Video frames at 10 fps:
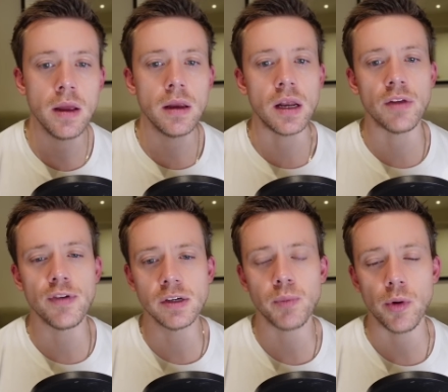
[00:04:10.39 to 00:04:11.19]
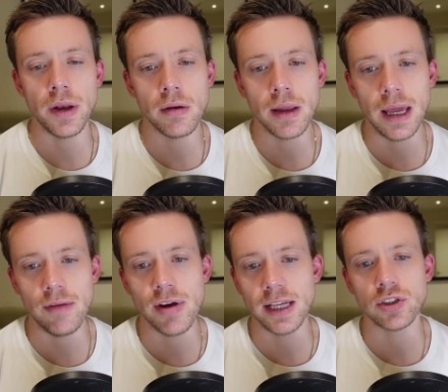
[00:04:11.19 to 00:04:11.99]
Now, the first point here
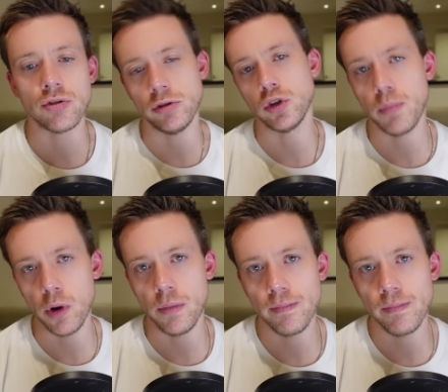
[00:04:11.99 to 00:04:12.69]
really is the crucial point,